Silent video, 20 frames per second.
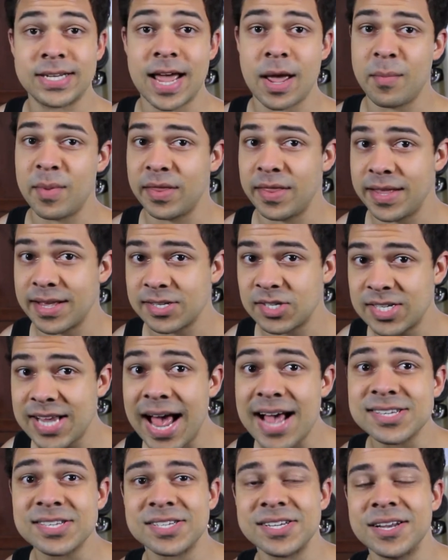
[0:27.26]
Damien the
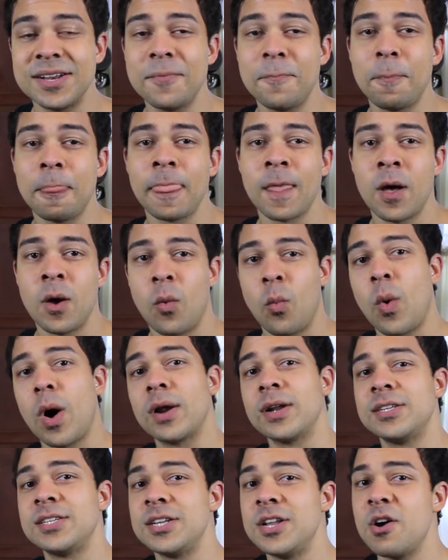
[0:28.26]
Assassin
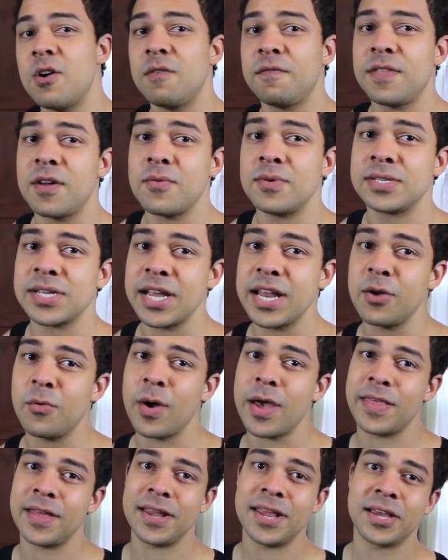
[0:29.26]
wanted to know if there was any
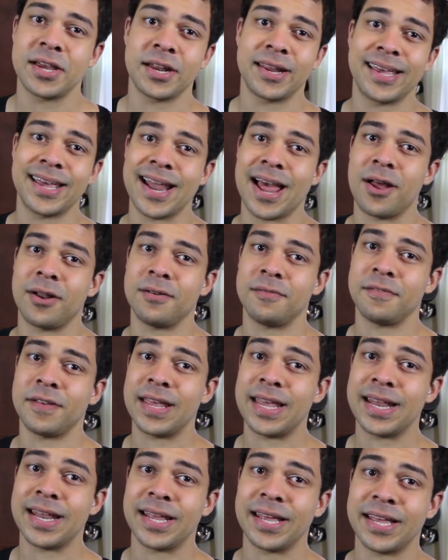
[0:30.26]
way that he could get out of
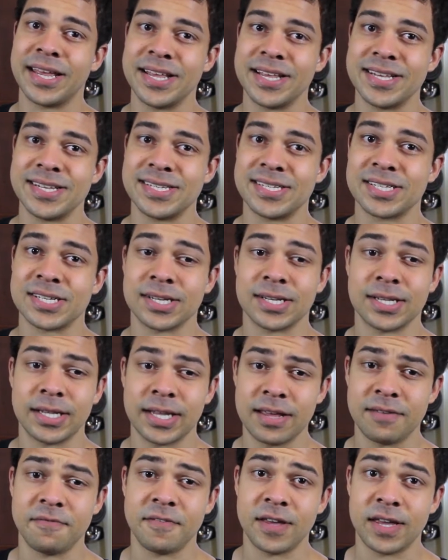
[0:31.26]
eating his
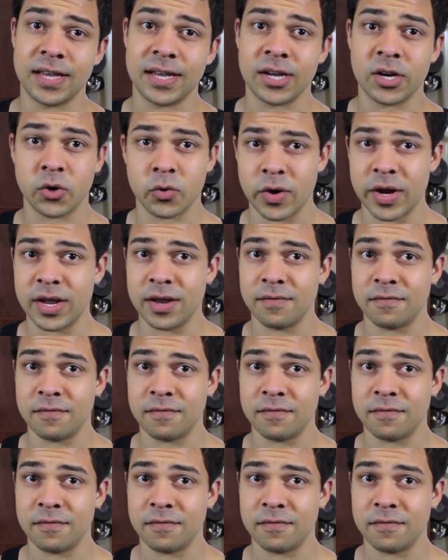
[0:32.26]
leafy green